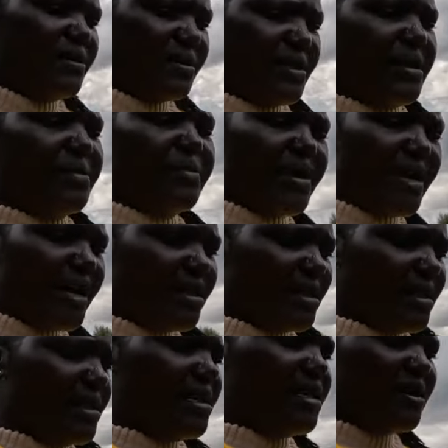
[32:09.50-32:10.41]
the
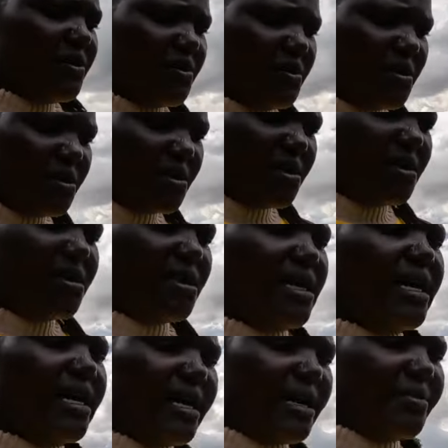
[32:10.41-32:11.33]
brother now.
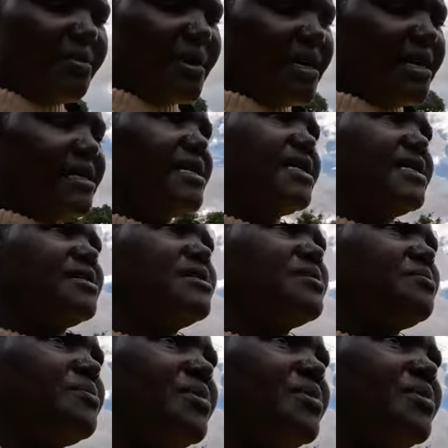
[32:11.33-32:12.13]
My dad's